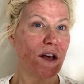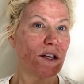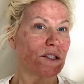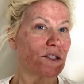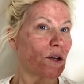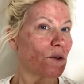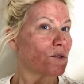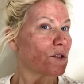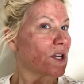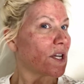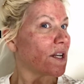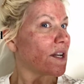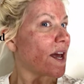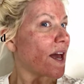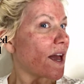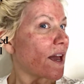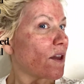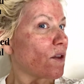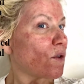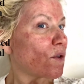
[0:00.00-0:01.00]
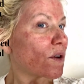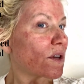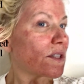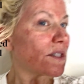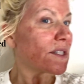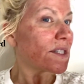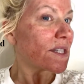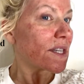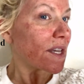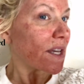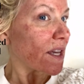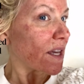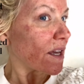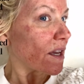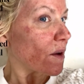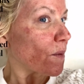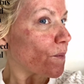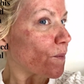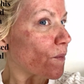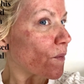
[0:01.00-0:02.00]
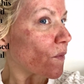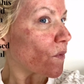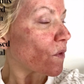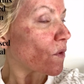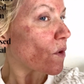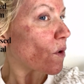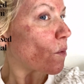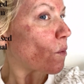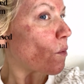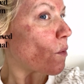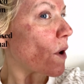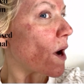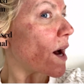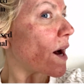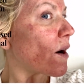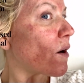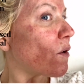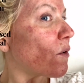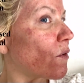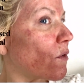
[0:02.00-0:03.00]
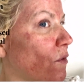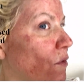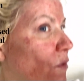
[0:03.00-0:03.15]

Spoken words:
So today you can see, wow.